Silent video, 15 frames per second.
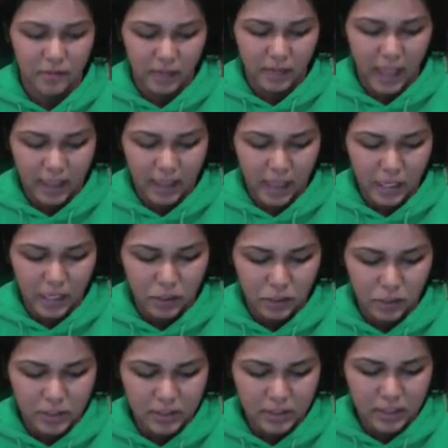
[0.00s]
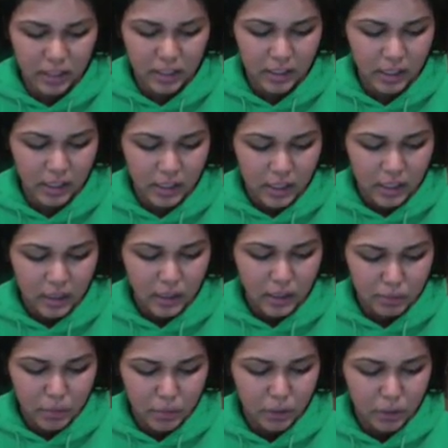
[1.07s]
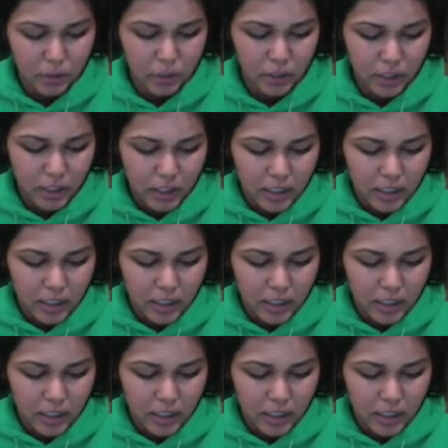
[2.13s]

light and increasing the mood